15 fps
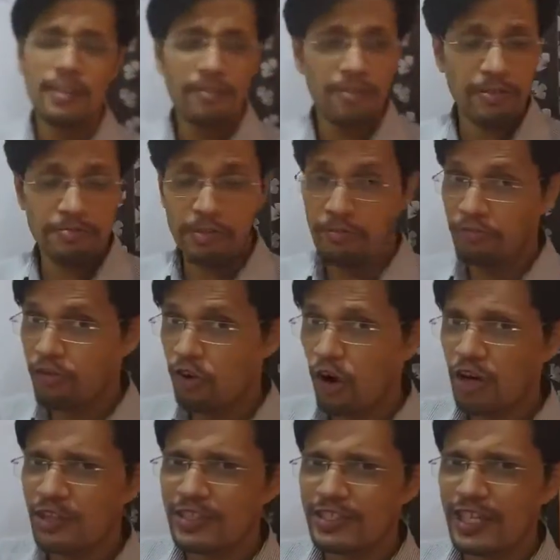from the
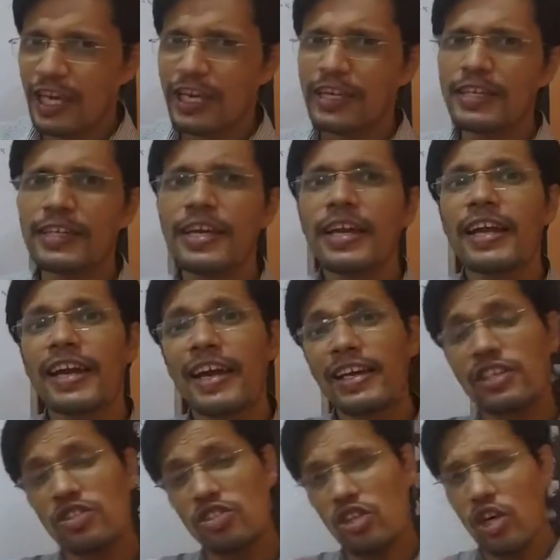front side,
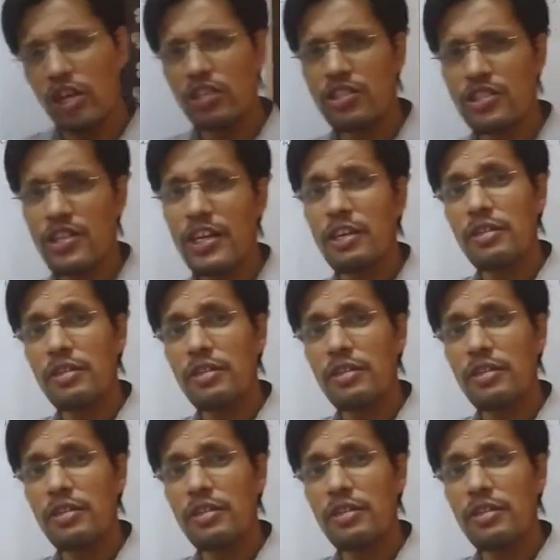and judged